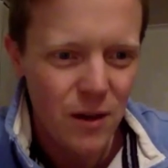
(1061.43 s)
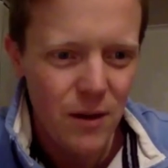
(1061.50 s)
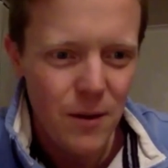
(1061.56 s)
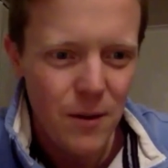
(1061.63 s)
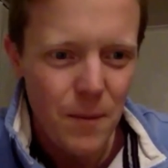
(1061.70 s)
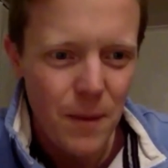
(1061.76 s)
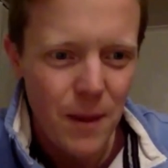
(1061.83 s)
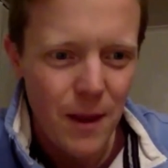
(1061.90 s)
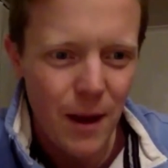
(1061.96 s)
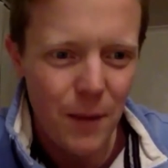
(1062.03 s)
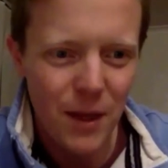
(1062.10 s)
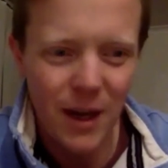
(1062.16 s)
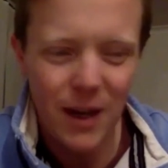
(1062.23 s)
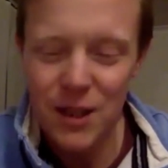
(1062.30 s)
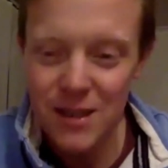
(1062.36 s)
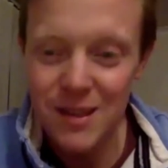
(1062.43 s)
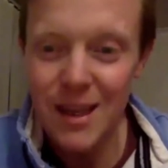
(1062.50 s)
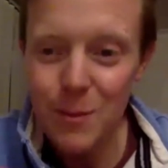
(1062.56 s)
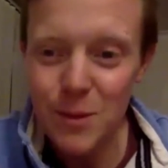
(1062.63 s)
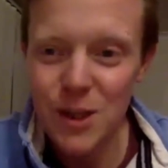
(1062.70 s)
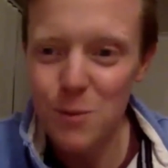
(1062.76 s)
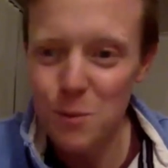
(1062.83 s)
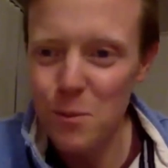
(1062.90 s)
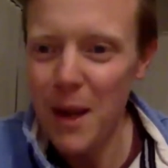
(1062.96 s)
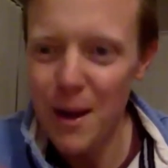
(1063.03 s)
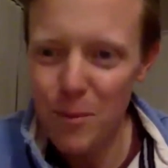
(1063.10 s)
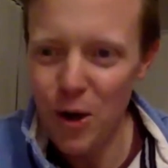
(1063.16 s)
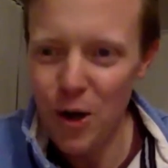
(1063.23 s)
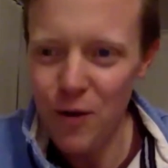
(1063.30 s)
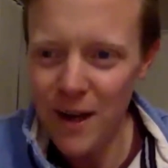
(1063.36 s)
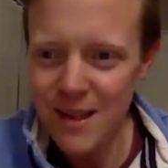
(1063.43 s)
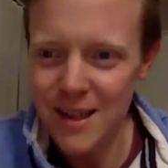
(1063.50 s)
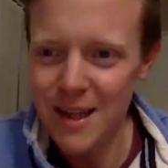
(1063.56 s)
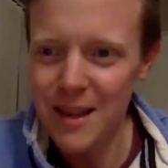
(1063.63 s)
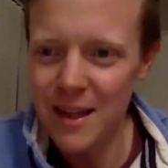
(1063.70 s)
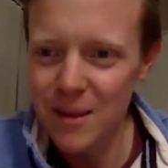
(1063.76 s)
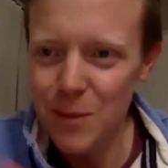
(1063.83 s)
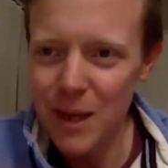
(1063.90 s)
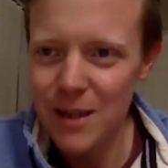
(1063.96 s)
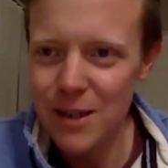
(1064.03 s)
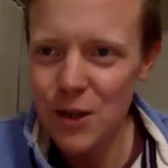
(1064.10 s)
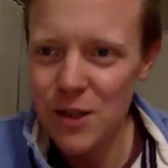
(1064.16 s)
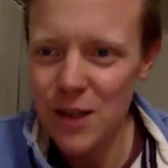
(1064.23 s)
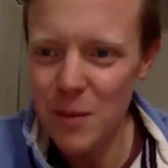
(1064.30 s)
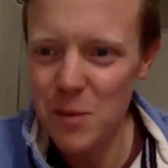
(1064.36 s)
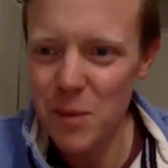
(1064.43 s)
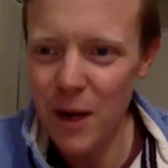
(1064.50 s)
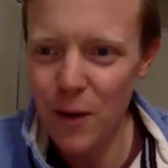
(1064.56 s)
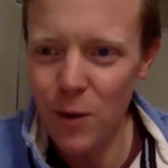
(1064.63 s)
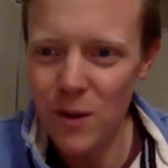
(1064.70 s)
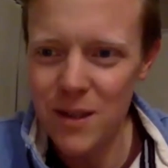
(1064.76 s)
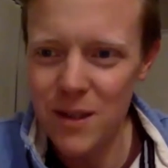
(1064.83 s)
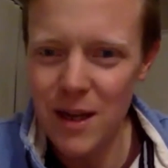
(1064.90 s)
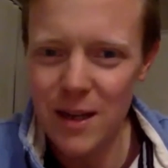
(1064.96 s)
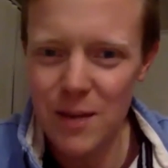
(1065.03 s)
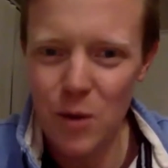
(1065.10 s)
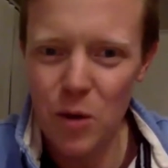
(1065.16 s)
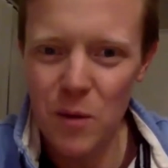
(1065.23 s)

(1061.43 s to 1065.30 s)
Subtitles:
And that I seem to make progress in and then make 2 steps backwards the next moment.